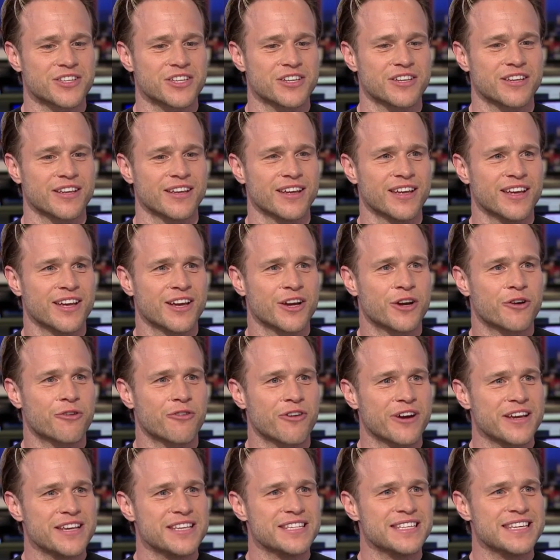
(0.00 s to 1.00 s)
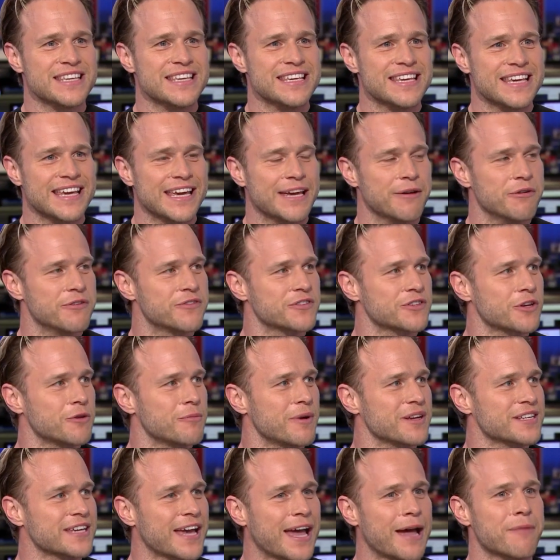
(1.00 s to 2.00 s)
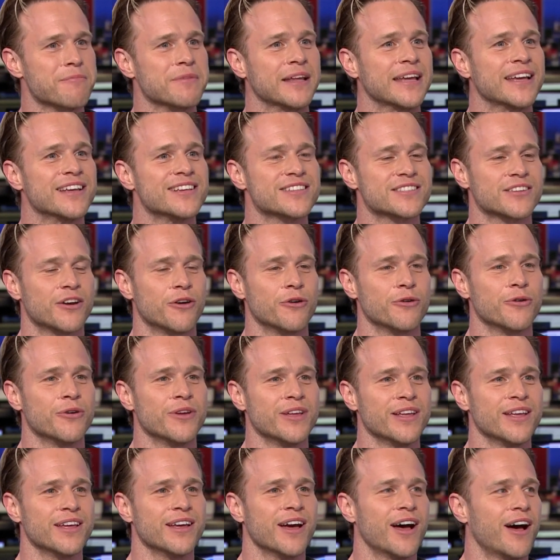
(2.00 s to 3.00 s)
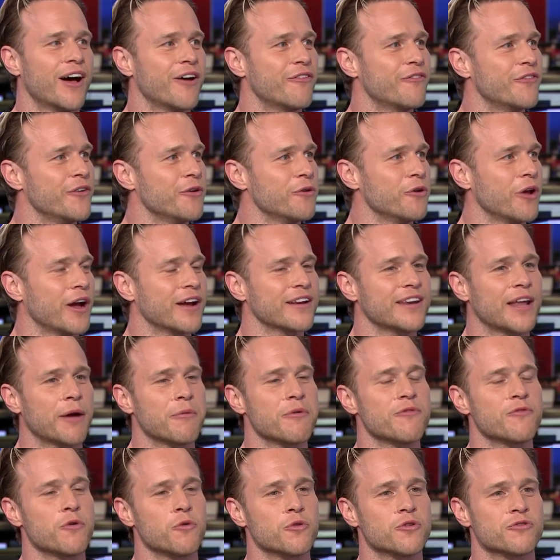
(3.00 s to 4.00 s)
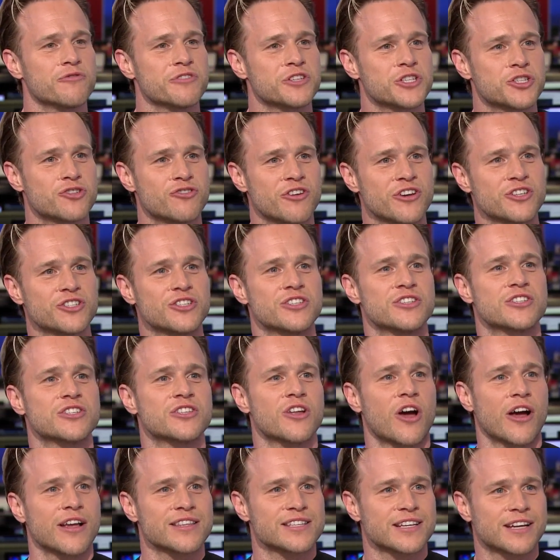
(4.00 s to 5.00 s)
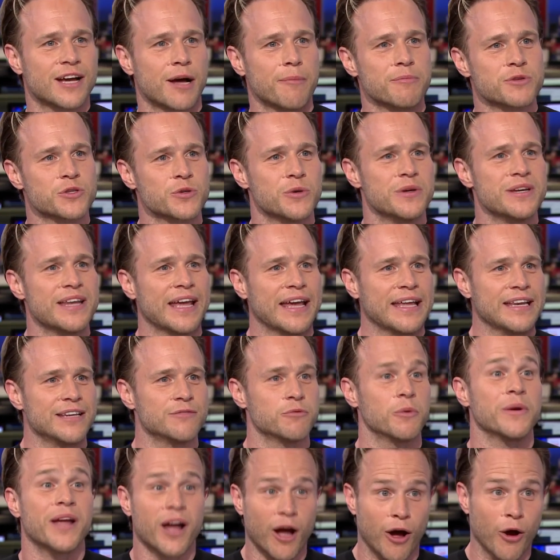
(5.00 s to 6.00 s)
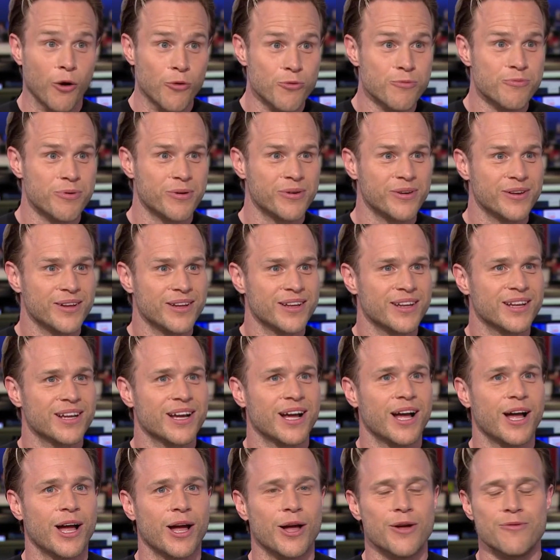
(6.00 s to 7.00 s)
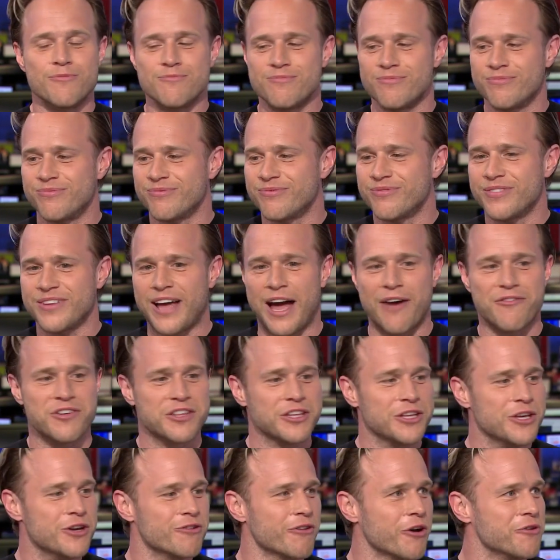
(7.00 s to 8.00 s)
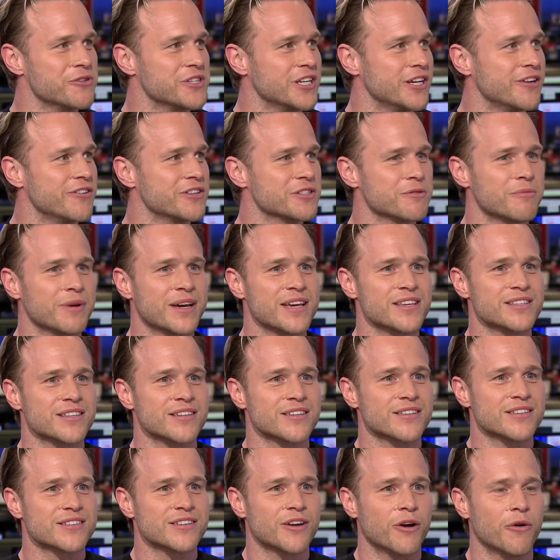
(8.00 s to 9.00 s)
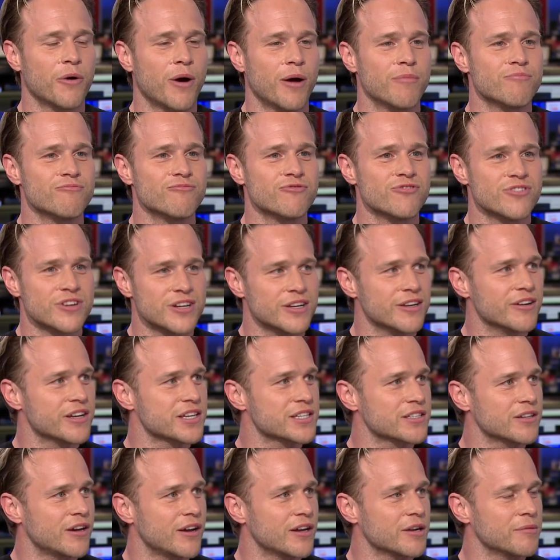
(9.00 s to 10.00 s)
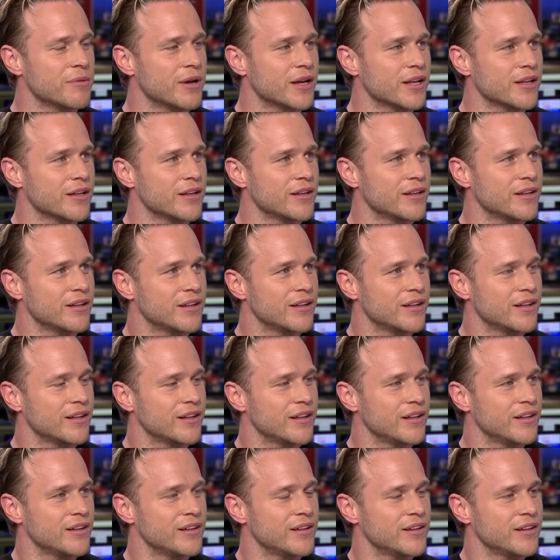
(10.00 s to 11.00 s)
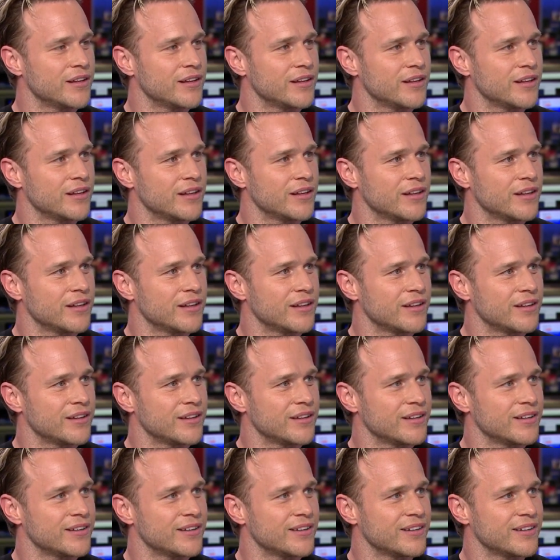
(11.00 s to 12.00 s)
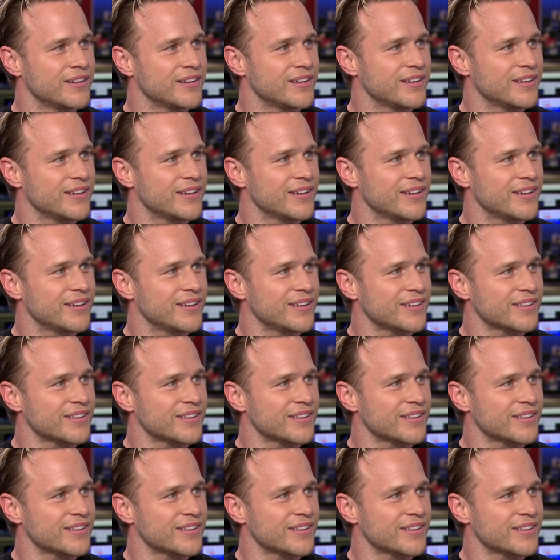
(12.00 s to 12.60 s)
a crazy year with so much happening. So I feel like now with all the restrictions starting to come to an end, we hope, having the Euros here is amazing. So I'm really excited about it. Now, you say you're excited, Olly. Of course, I know how